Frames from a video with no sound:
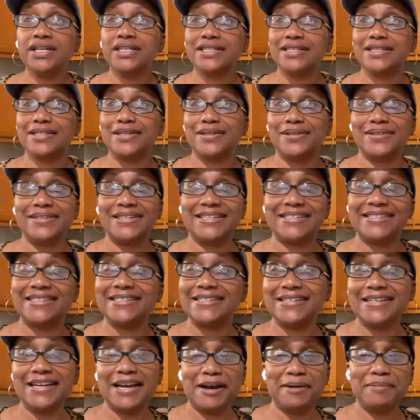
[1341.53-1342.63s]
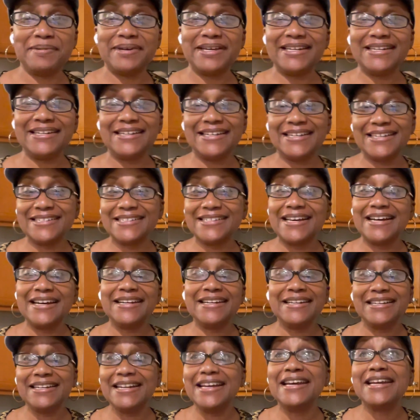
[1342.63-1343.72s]
So let's see, I'm getting
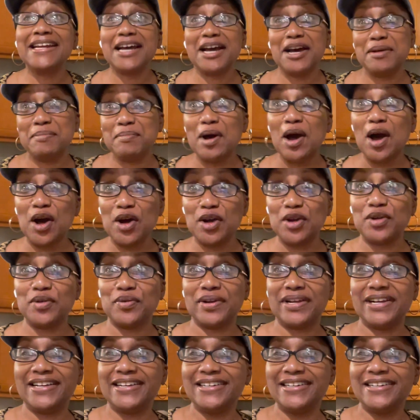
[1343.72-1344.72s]
excited and I'm hungry.